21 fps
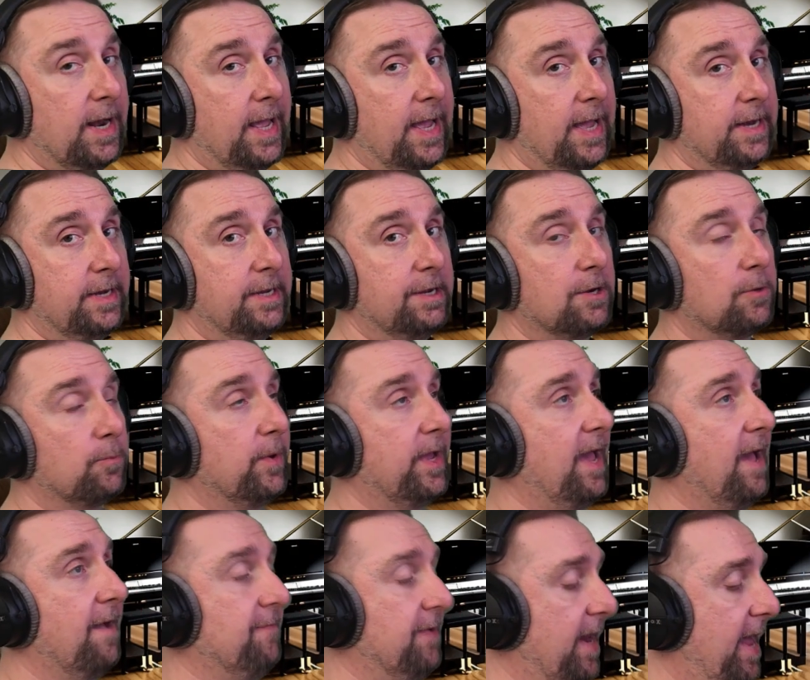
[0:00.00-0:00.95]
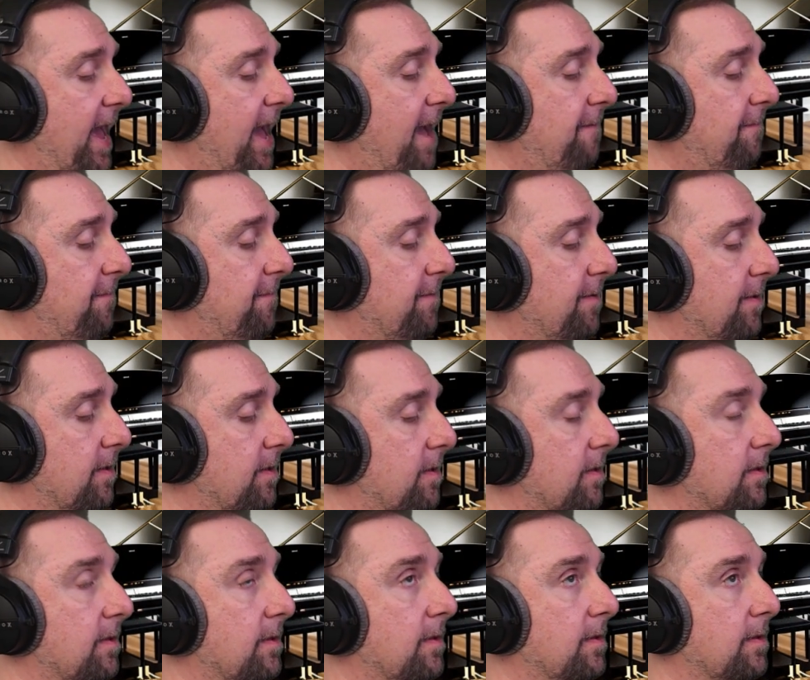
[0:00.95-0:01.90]
hand here, we have an F,
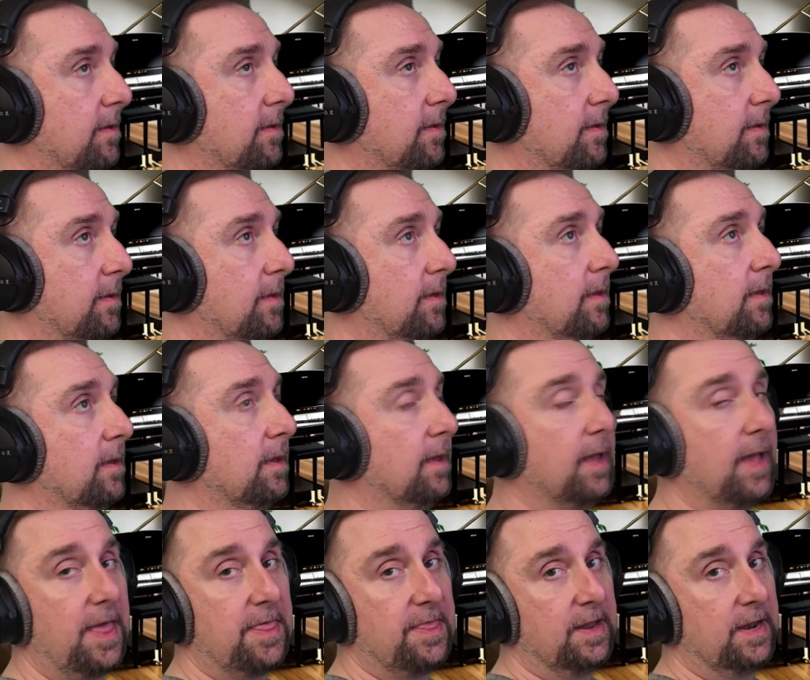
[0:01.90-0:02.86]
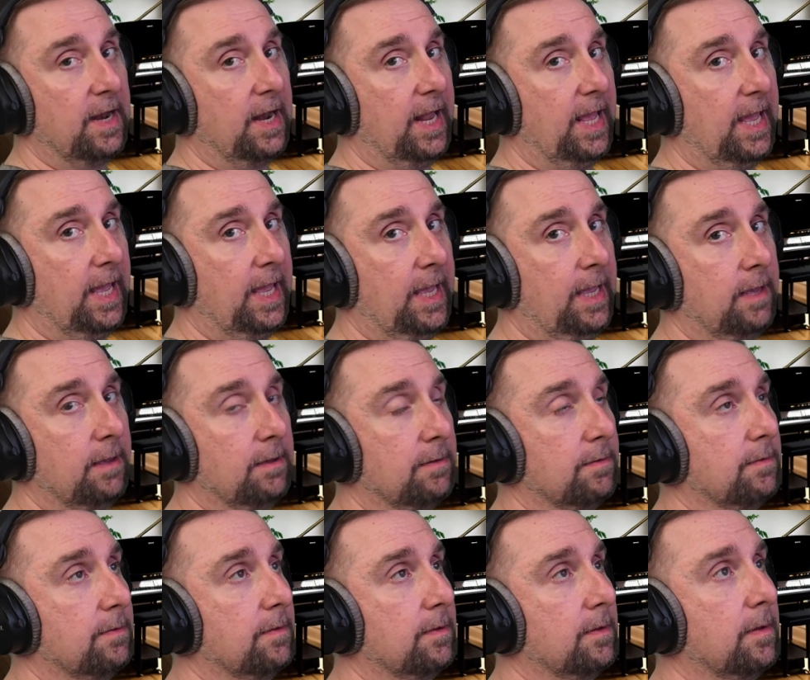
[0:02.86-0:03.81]
and then an E,
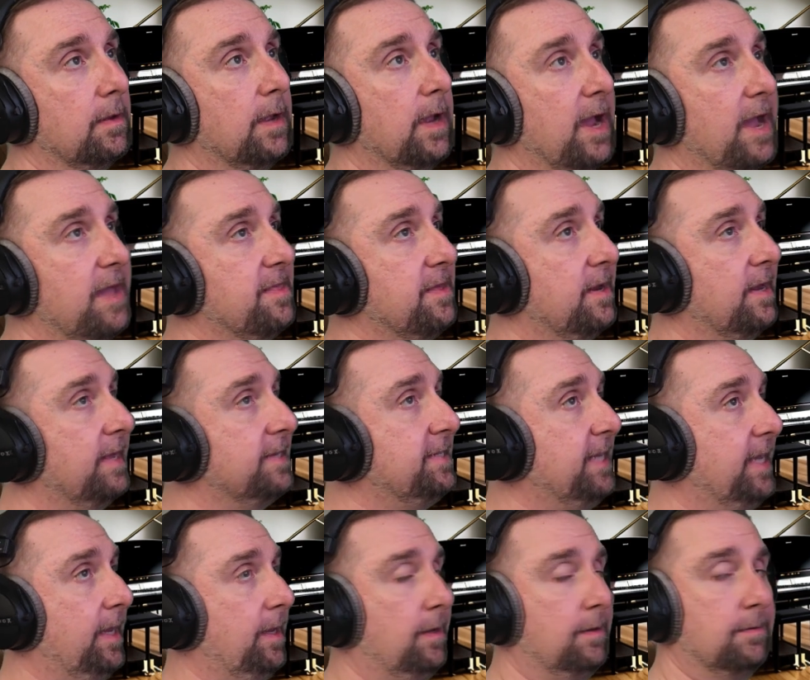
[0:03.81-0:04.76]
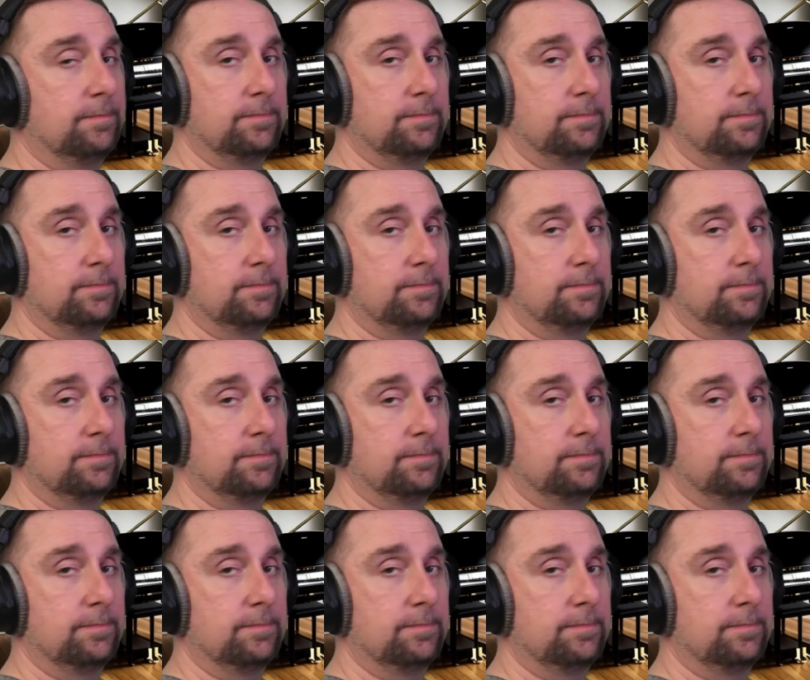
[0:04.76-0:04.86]
and then a D.